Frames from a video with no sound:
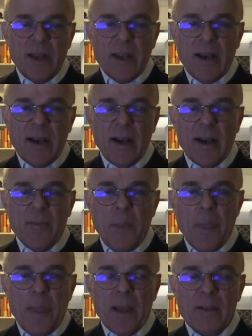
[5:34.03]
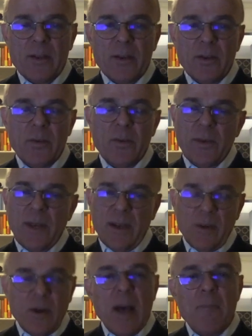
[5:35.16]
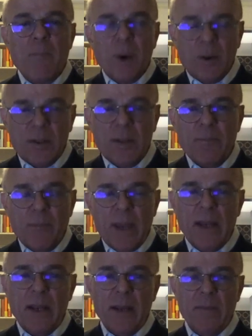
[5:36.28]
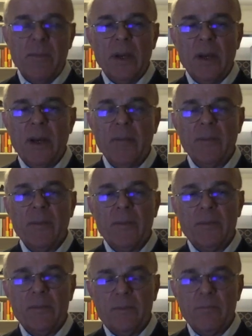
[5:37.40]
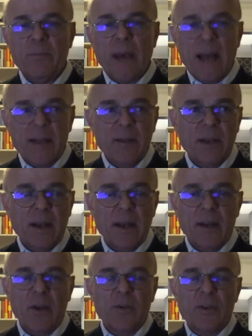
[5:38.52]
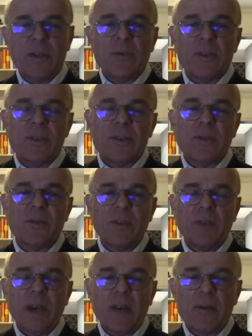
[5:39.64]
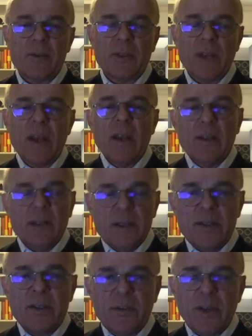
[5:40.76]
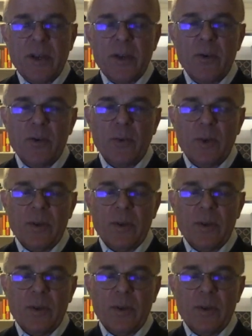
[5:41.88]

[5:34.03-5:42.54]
And so, you know, among the many bad consequences of the virus, this is a very good one.